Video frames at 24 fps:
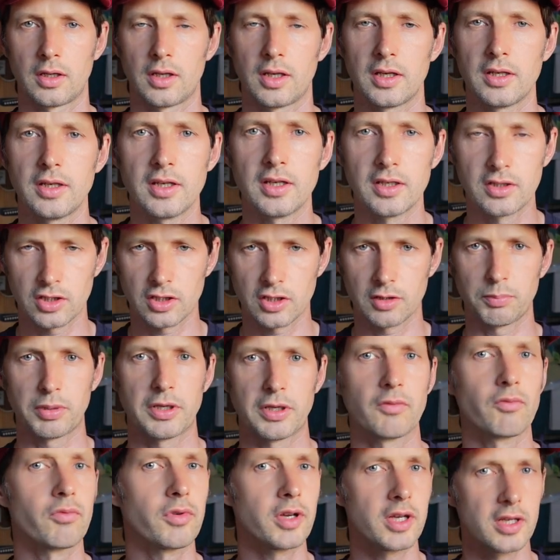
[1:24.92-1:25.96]
it needs to
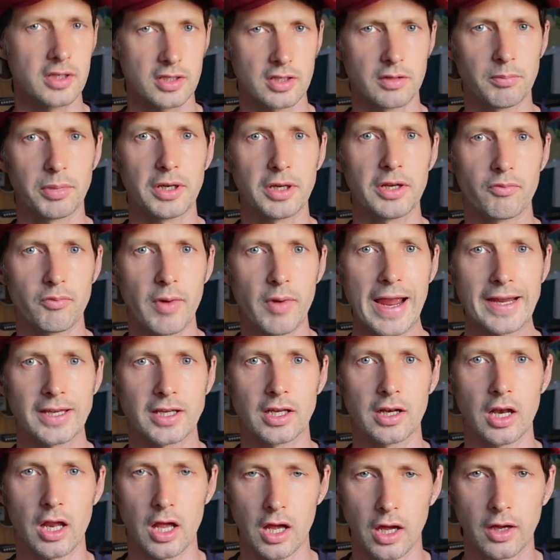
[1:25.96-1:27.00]
be reasonably
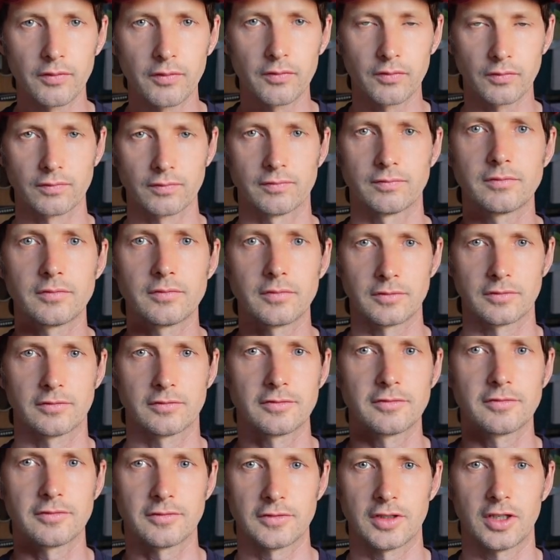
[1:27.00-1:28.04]
regular.
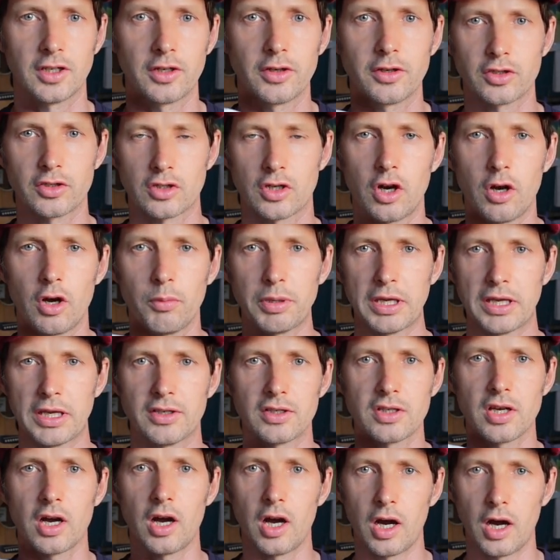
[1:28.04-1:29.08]
You know, it's got to be in
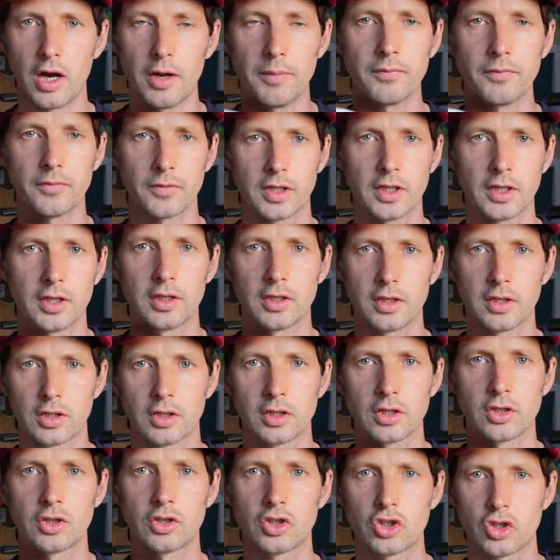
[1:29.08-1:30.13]
time,
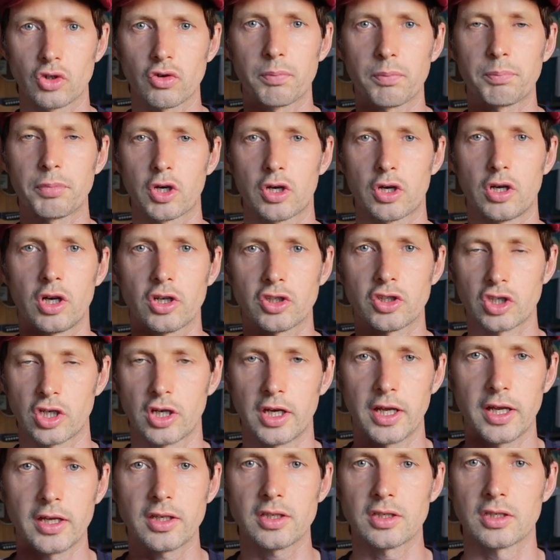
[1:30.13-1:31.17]
because you're a
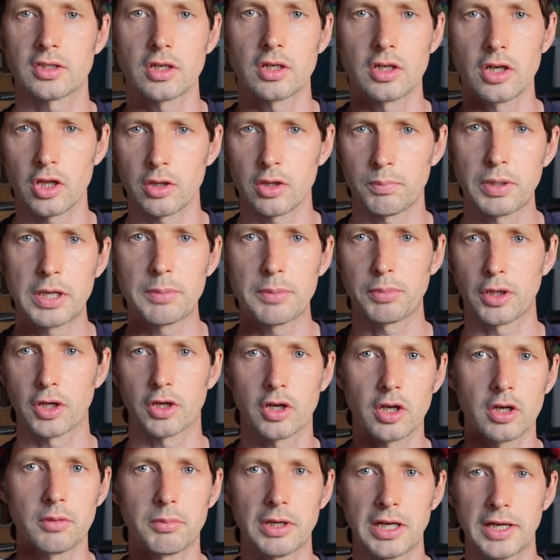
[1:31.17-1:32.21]
percussionist and other people are
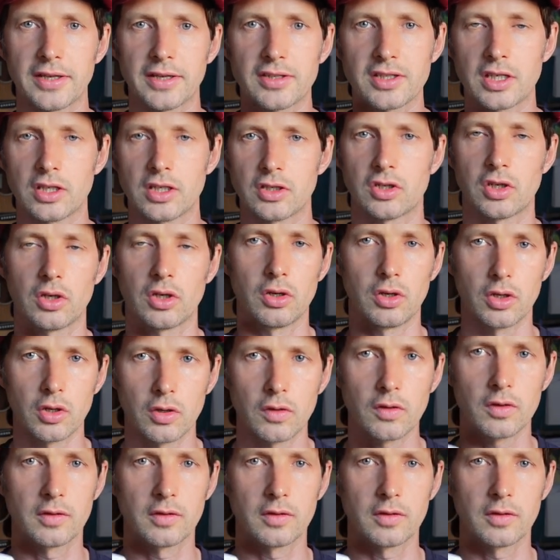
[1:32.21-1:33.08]
going to be listening to you,